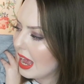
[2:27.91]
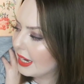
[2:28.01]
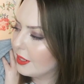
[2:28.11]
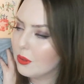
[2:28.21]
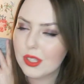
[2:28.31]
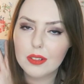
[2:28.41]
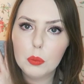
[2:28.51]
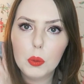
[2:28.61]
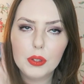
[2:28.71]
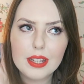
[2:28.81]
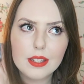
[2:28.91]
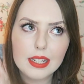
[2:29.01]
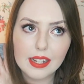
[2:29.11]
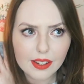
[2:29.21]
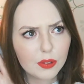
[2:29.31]
And I also wore this
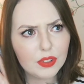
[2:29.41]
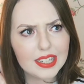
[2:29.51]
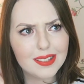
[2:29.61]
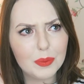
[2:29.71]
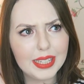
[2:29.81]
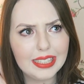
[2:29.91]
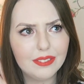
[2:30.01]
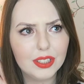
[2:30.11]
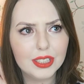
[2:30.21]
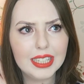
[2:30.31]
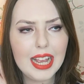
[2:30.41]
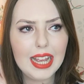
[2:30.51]
in another recent weekly vlog